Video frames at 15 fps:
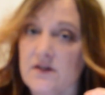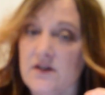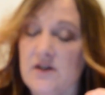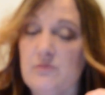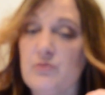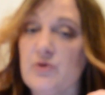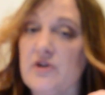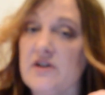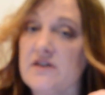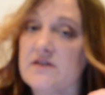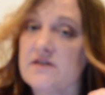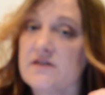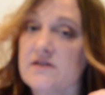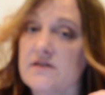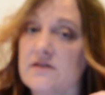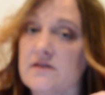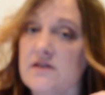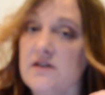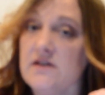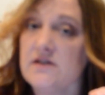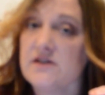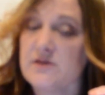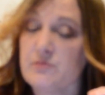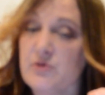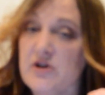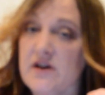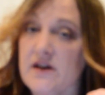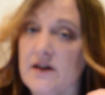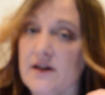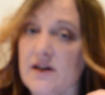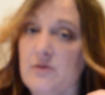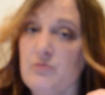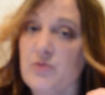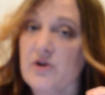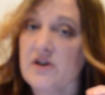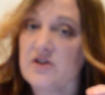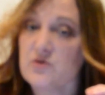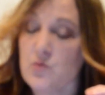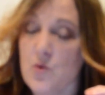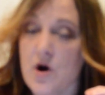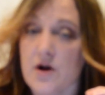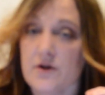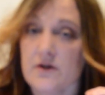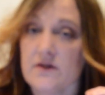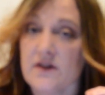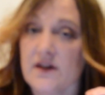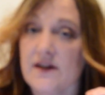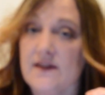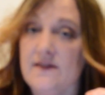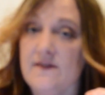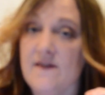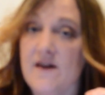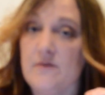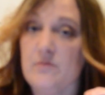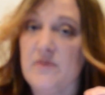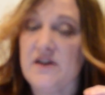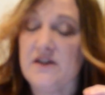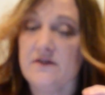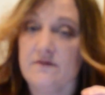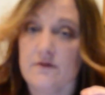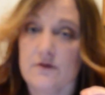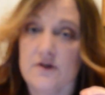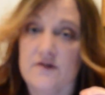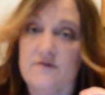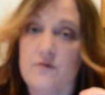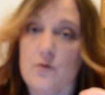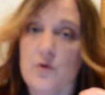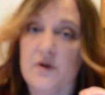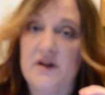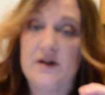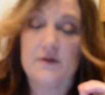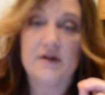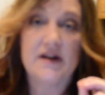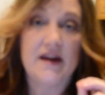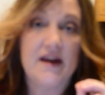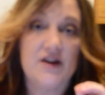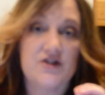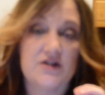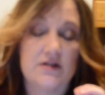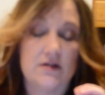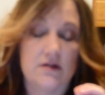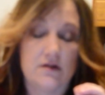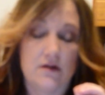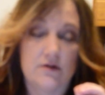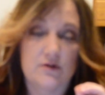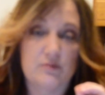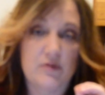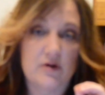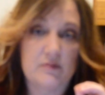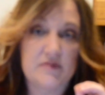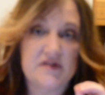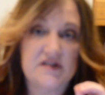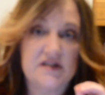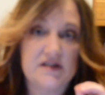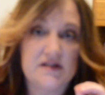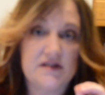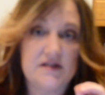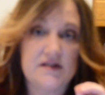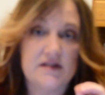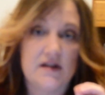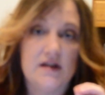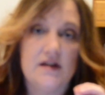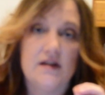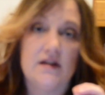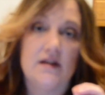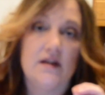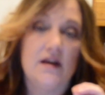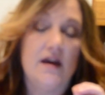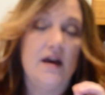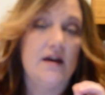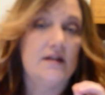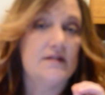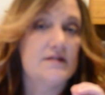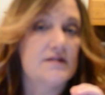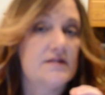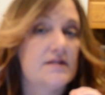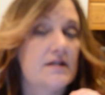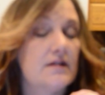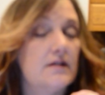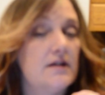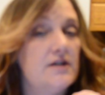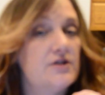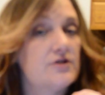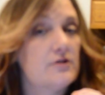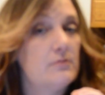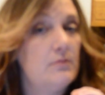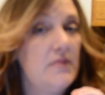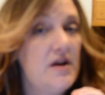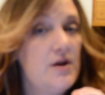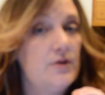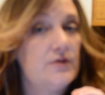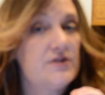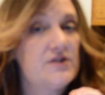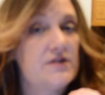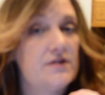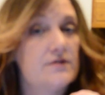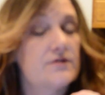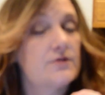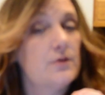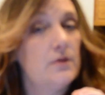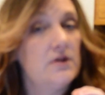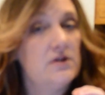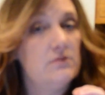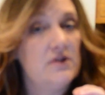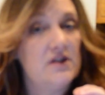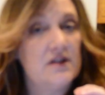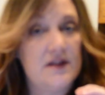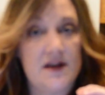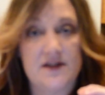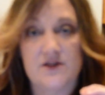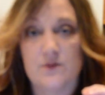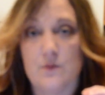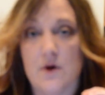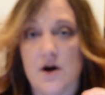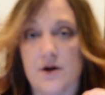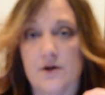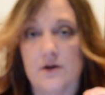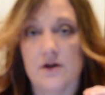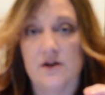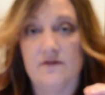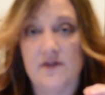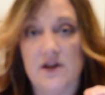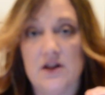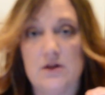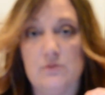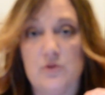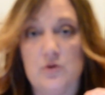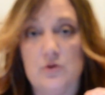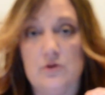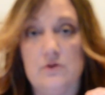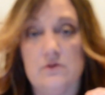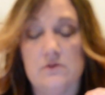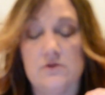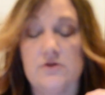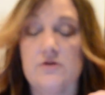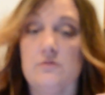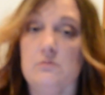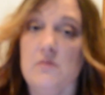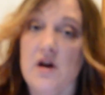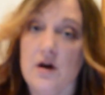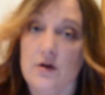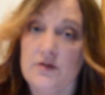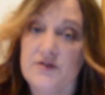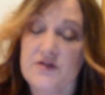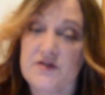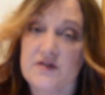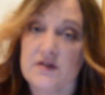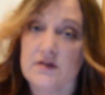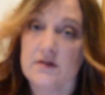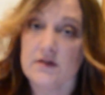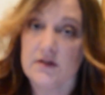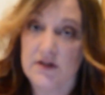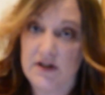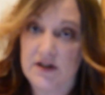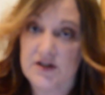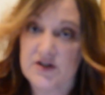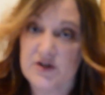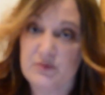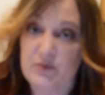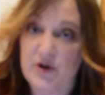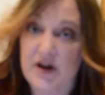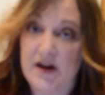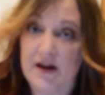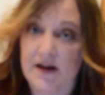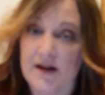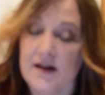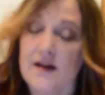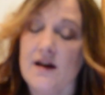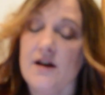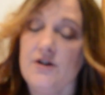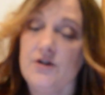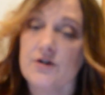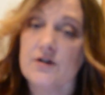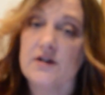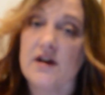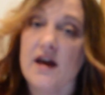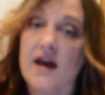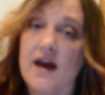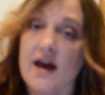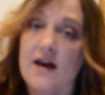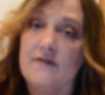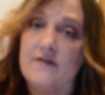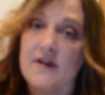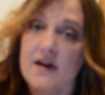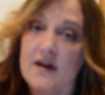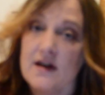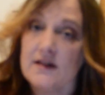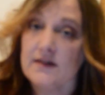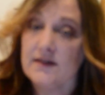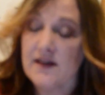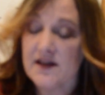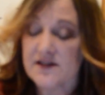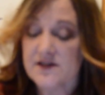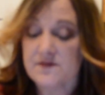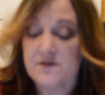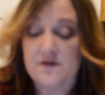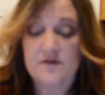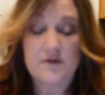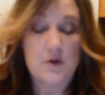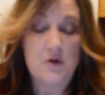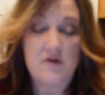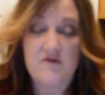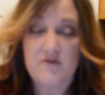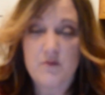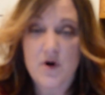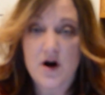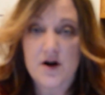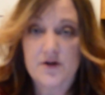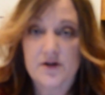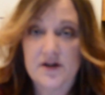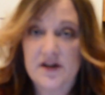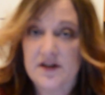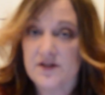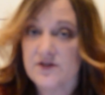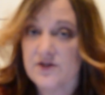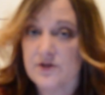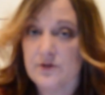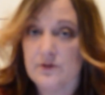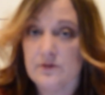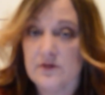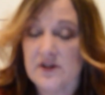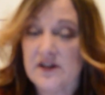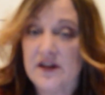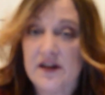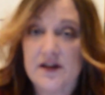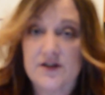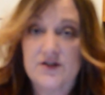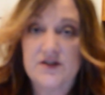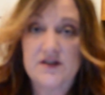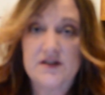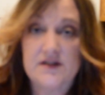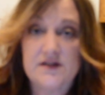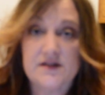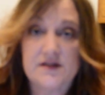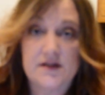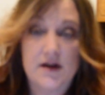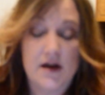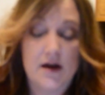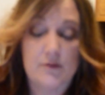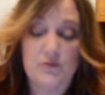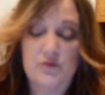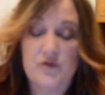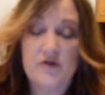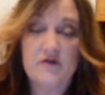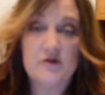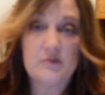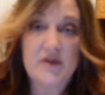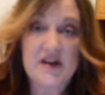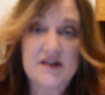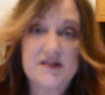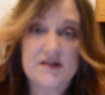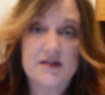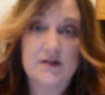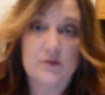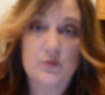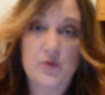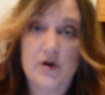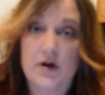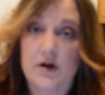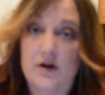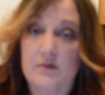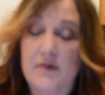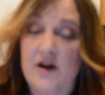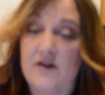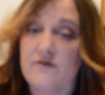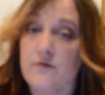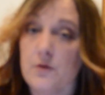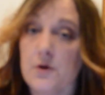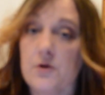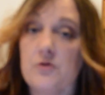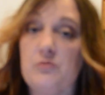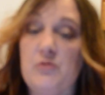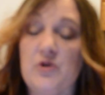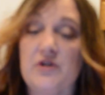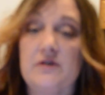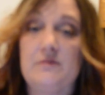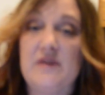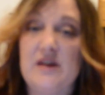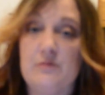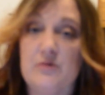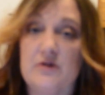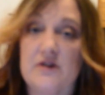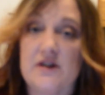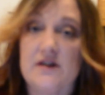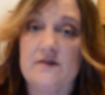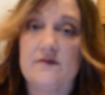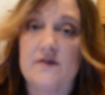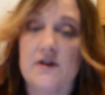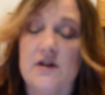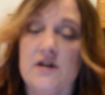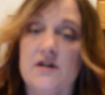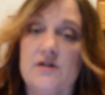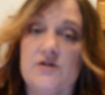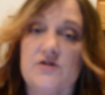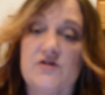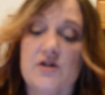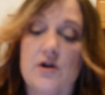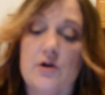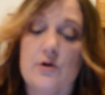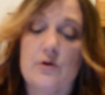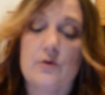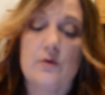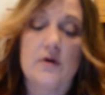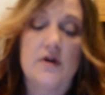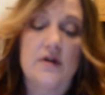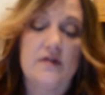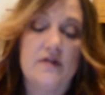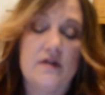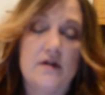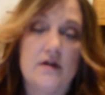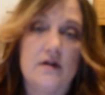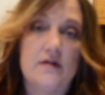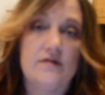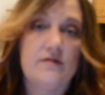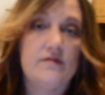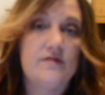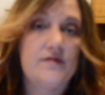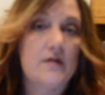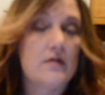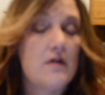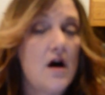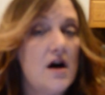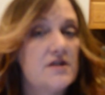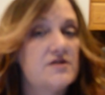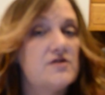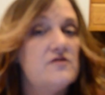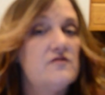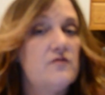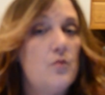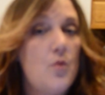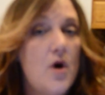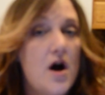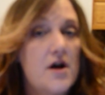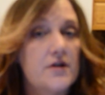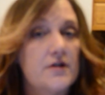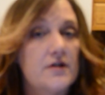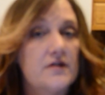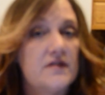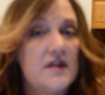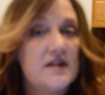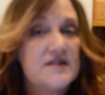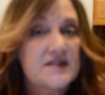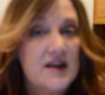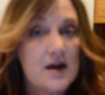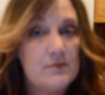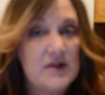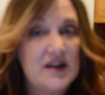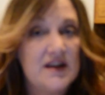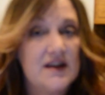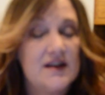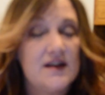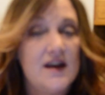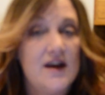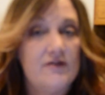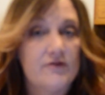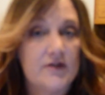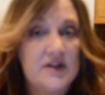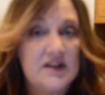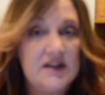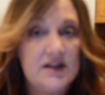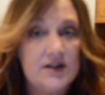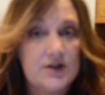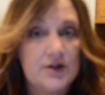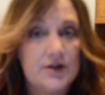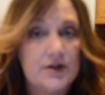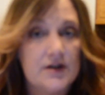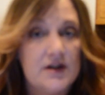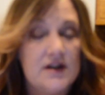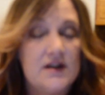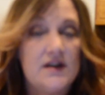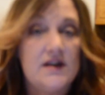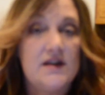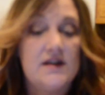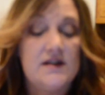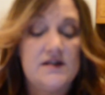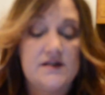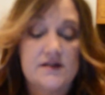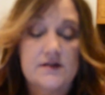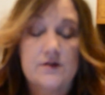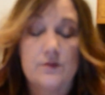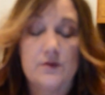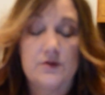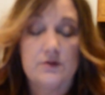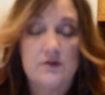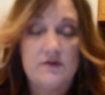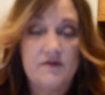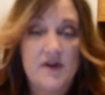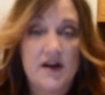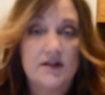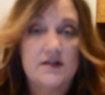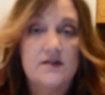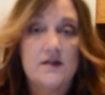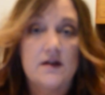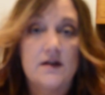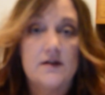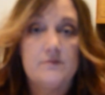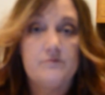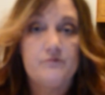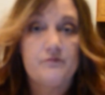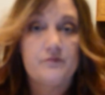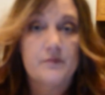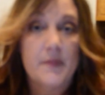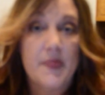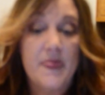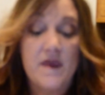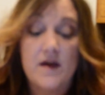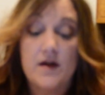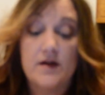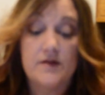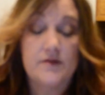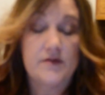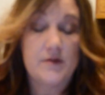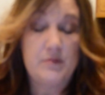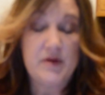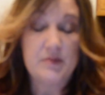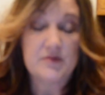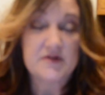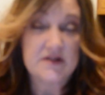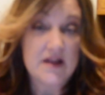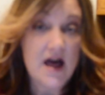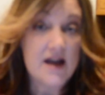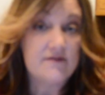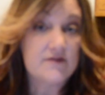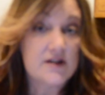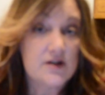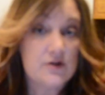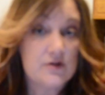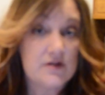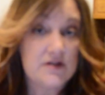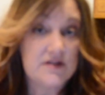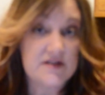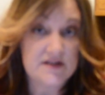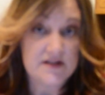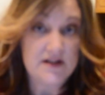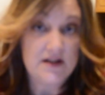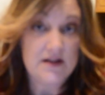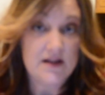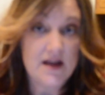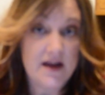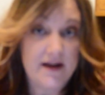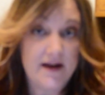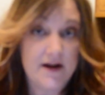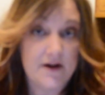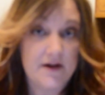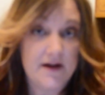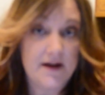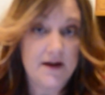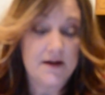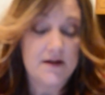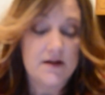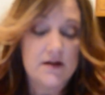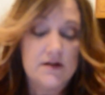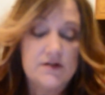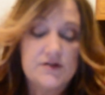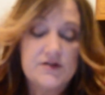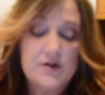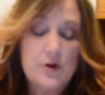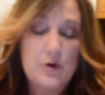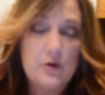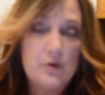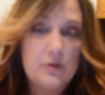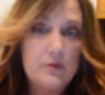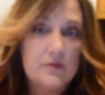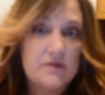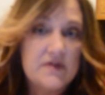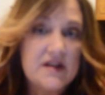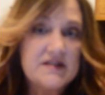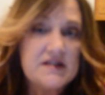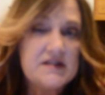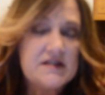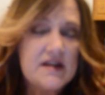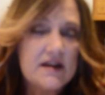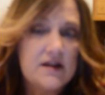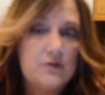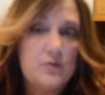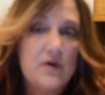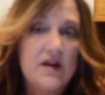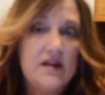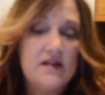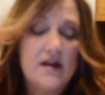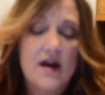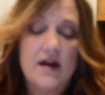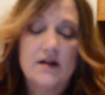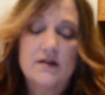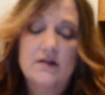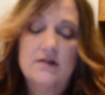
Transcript: in the spring, it brings water that can then be diverted for irrigation and other purposes. As the glacier melts, there's going to be less water available to melt each spring, and you're going to have less of a flow of water into the Ganges river basin, where about 400 million people live. So the loss of water that's coming in every year is going to affect the people's livelihoods in that area. So that's the second way that